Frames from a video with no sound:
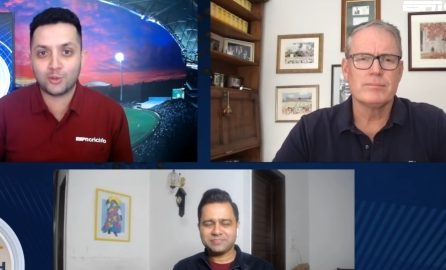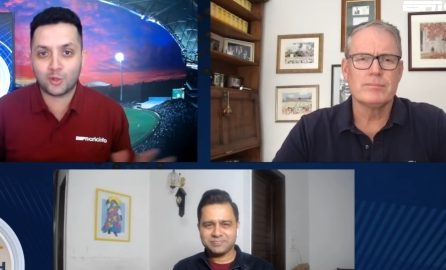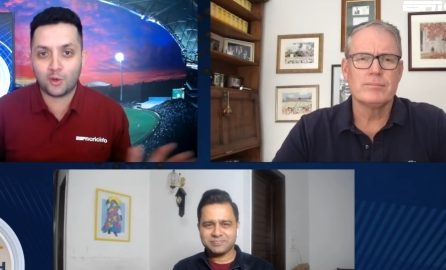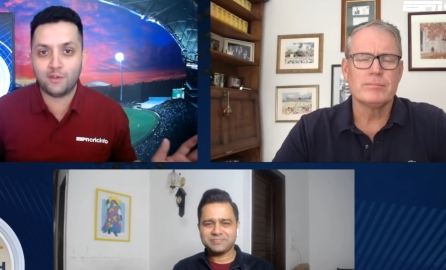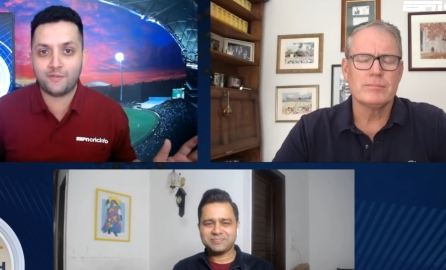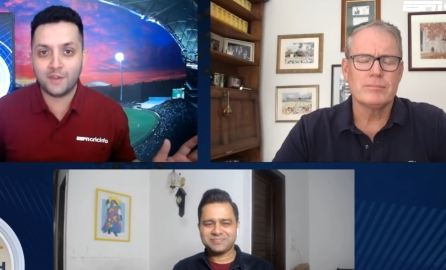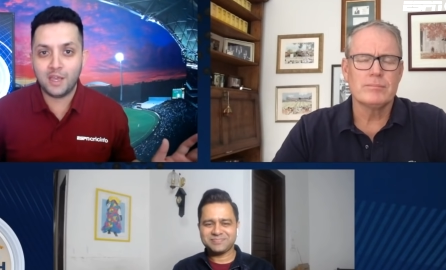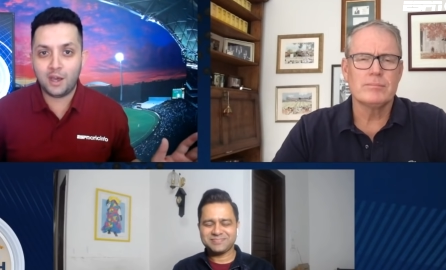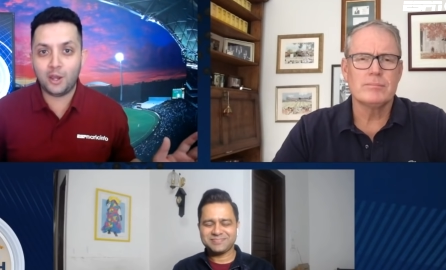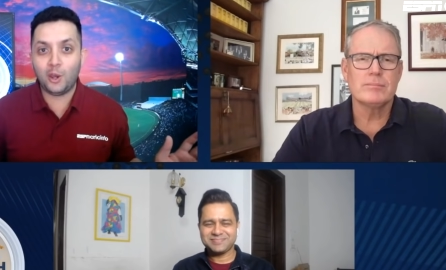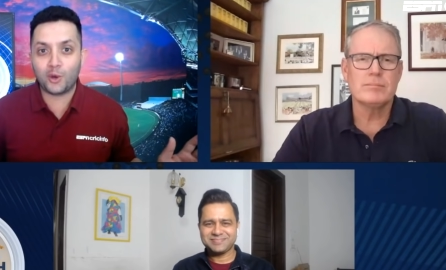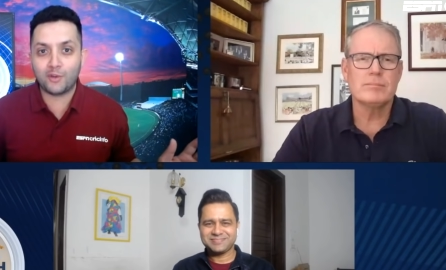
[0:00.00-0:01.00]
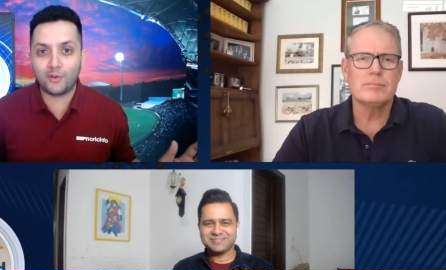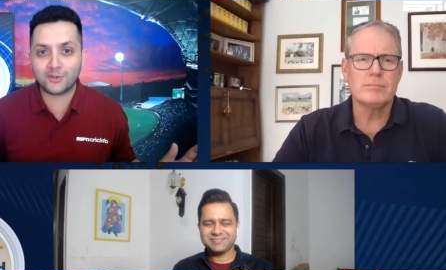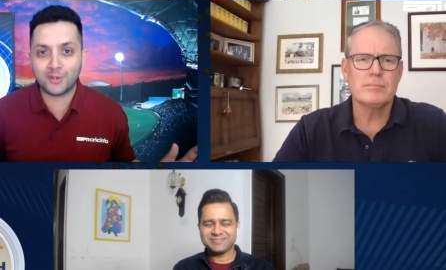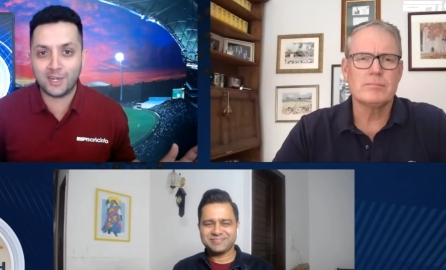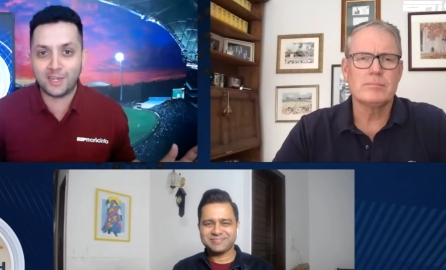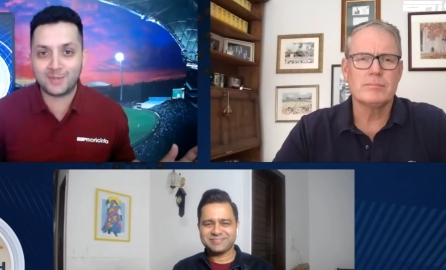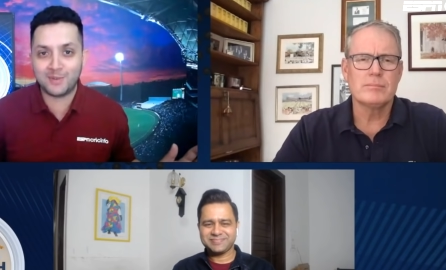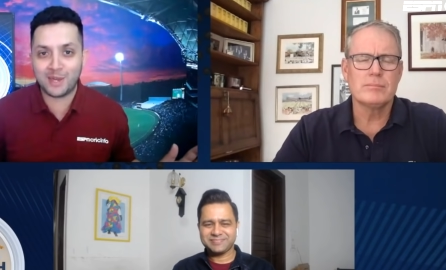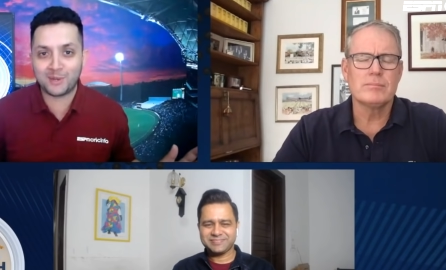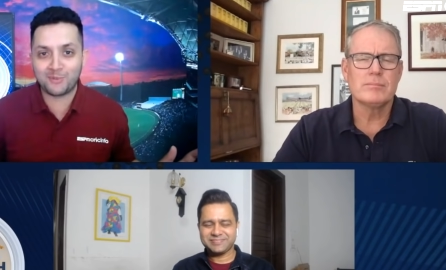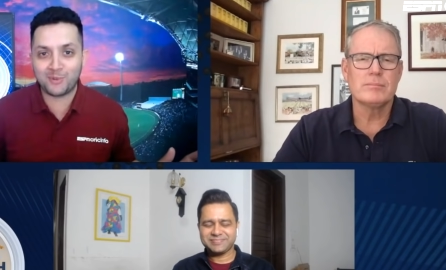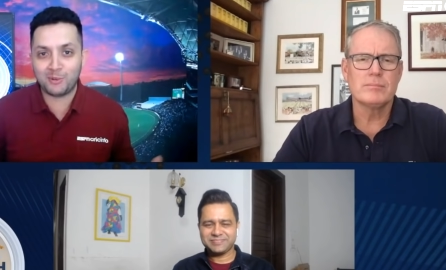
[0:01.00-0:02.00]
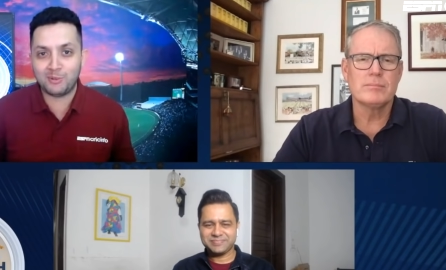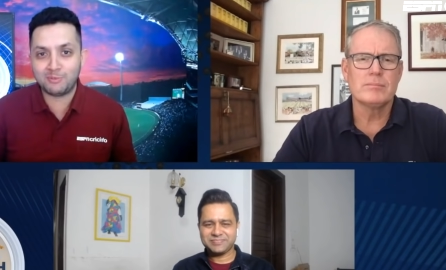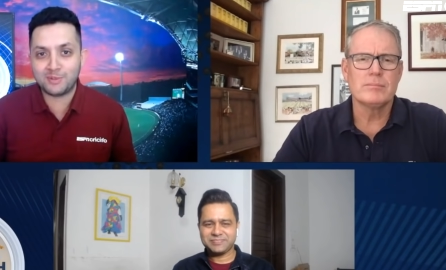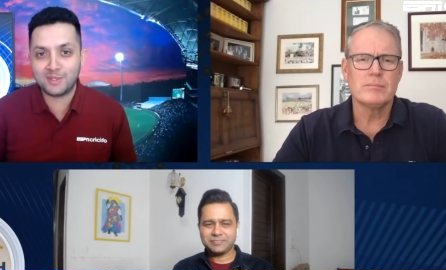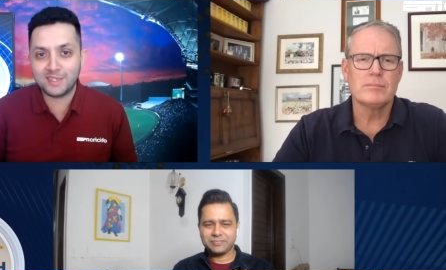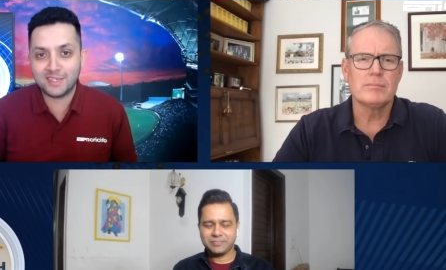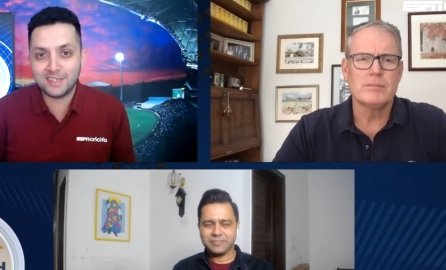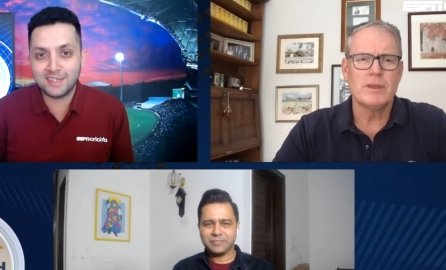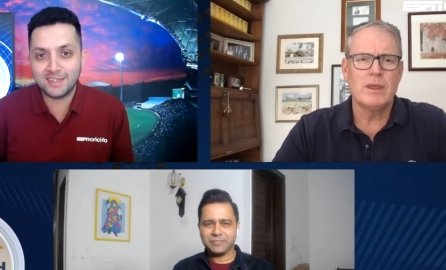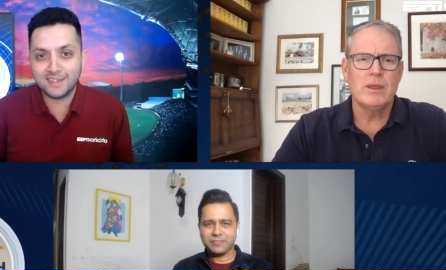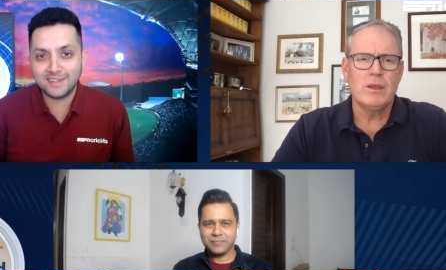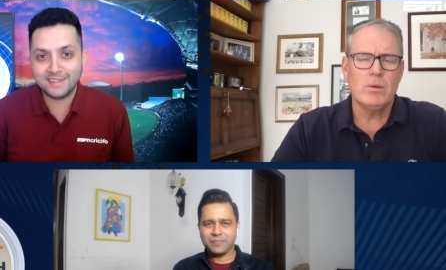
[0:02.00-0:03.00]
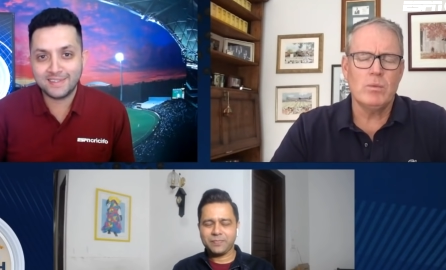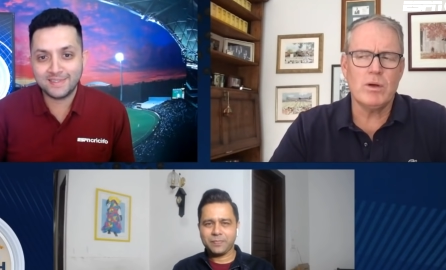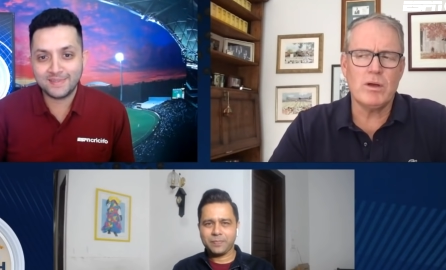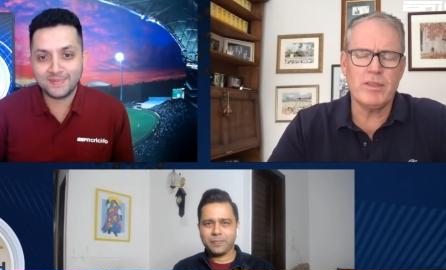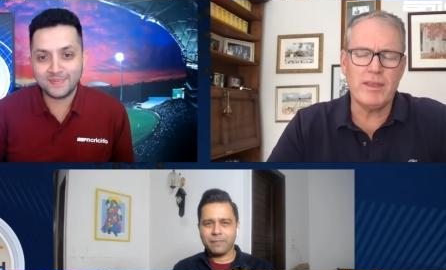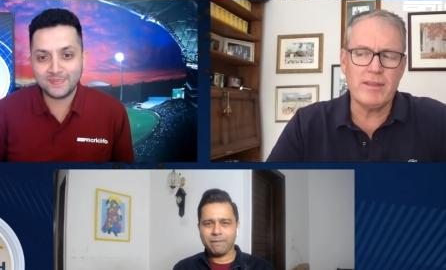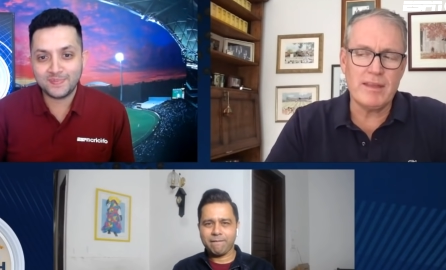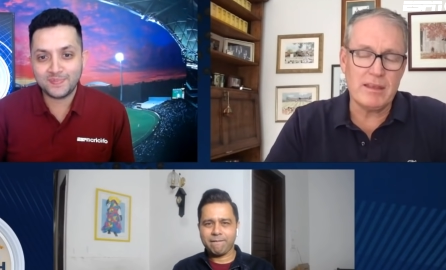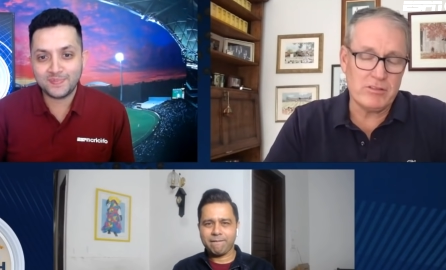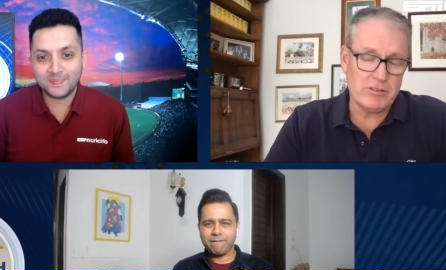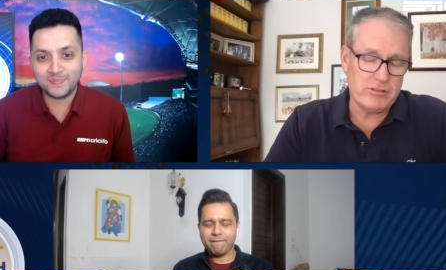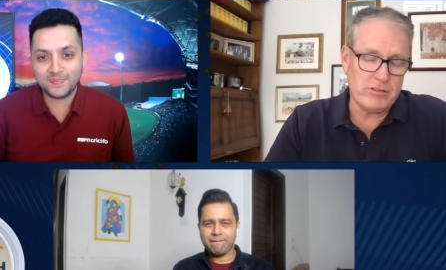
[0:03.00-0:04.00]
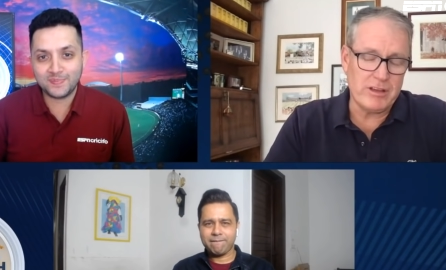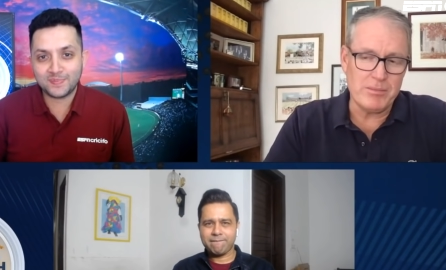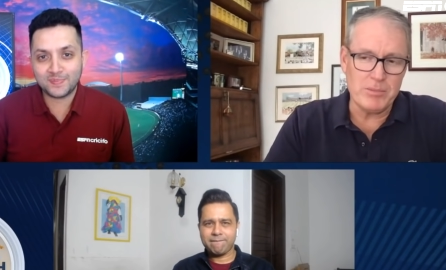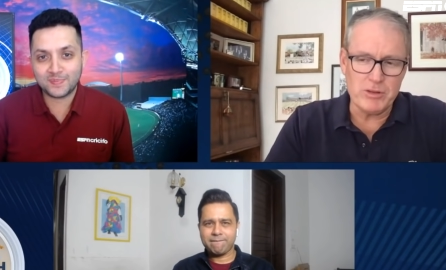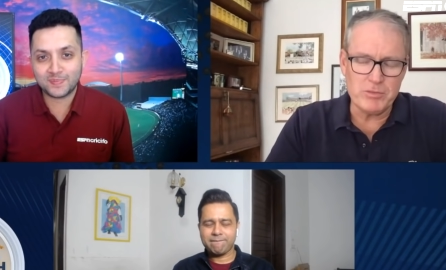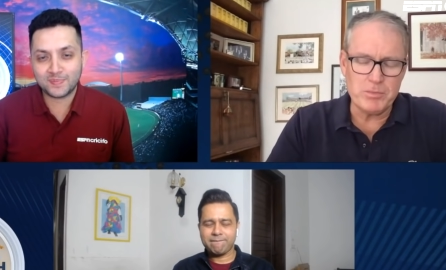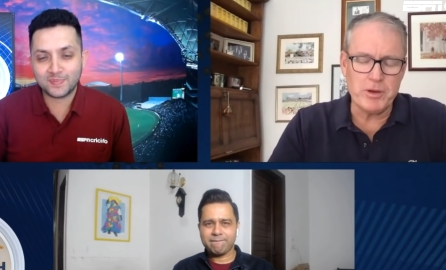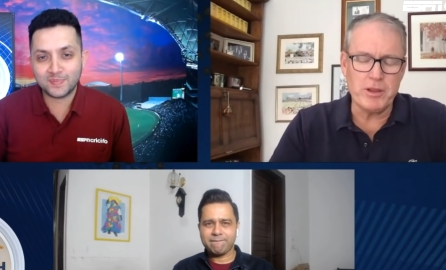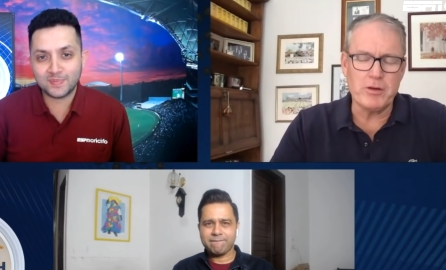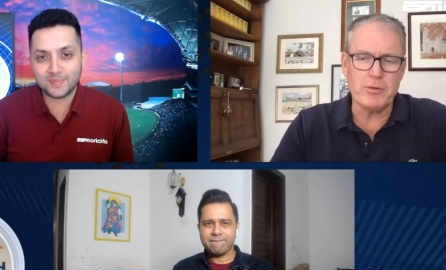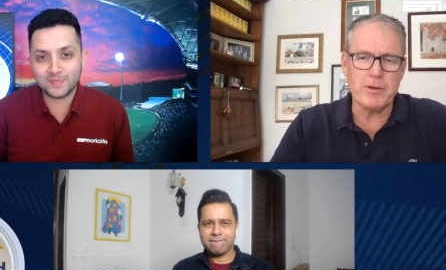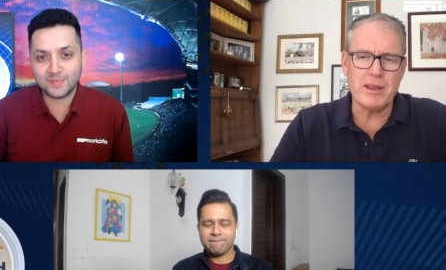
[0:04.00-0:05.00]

Speaker 1: going to solve a lot of Australia's batting problems.
Speaker 2: Well, I think that statement's pretty